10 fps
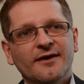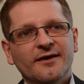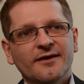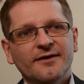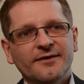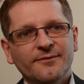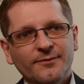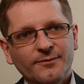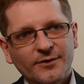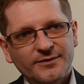
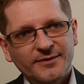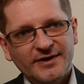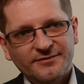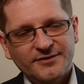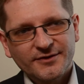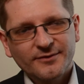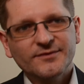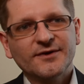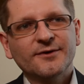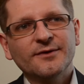What we have shown,
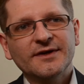though,